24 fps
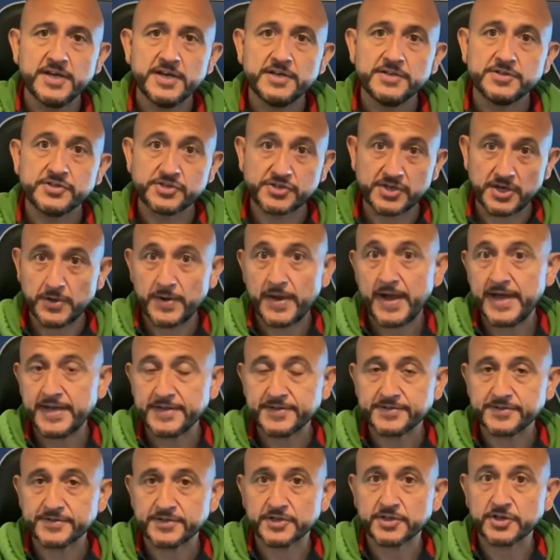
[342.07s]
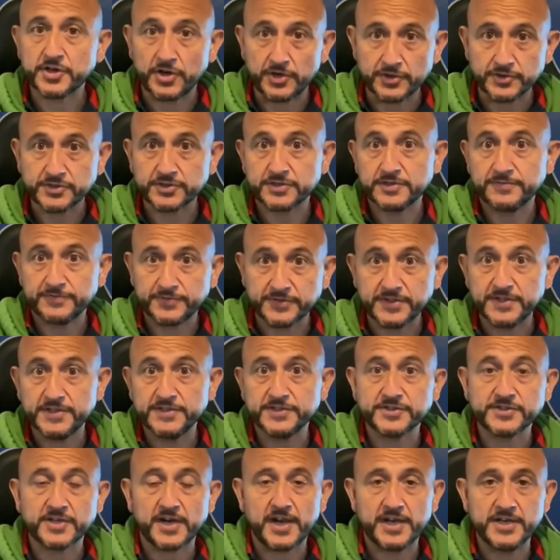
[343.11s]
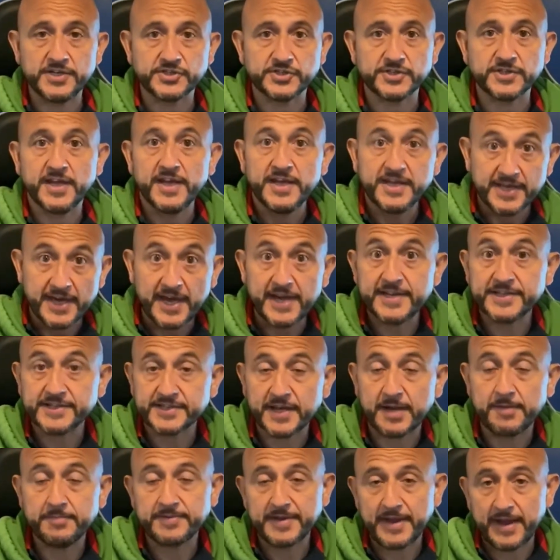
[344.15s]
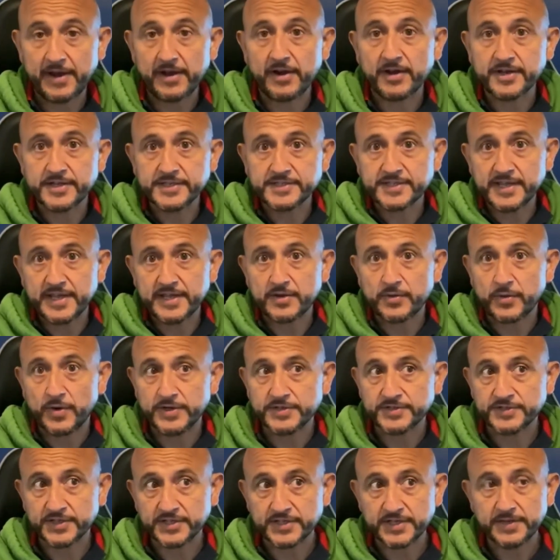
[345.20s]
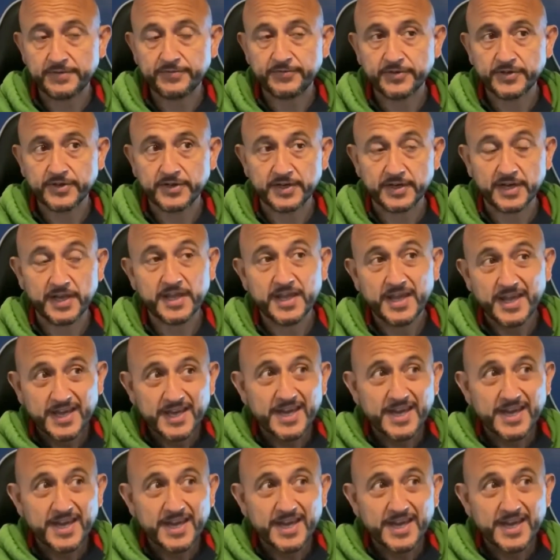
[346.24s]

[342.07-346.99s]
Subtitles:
so has the cost of the installation, and it's come down, like I say, quite significantly,